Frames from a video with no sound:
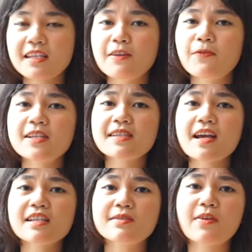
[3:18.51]

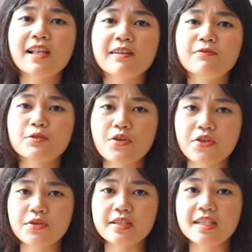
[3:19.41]
E-visa is valid for
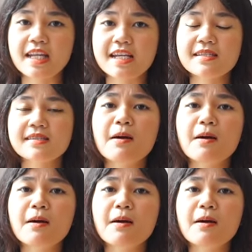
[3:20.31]
30 days.